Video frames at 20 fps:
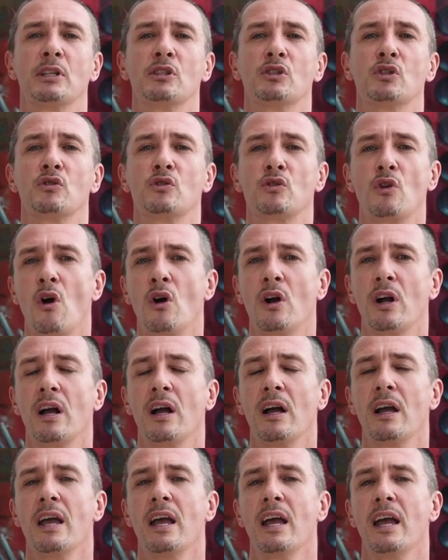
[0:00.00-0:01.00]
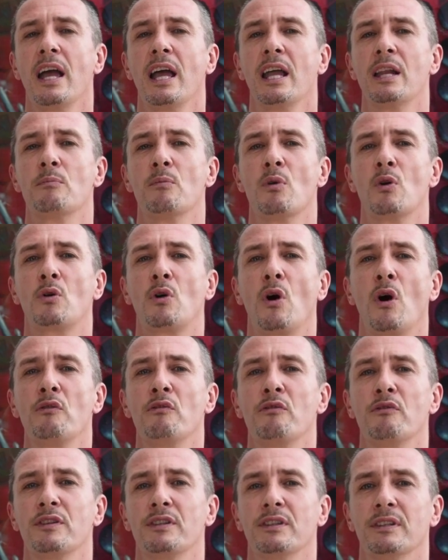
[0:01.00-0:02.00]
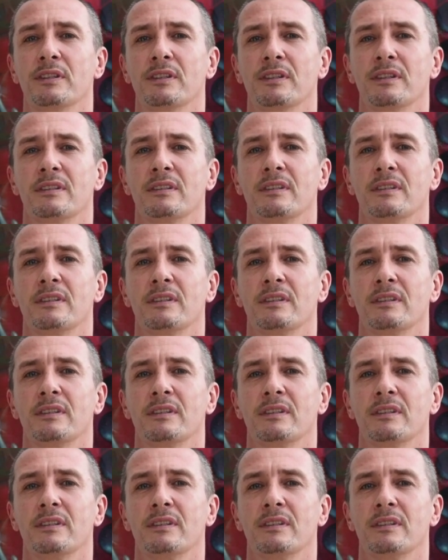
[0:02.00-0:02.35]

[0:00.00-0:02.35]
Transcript: stronger and more confident.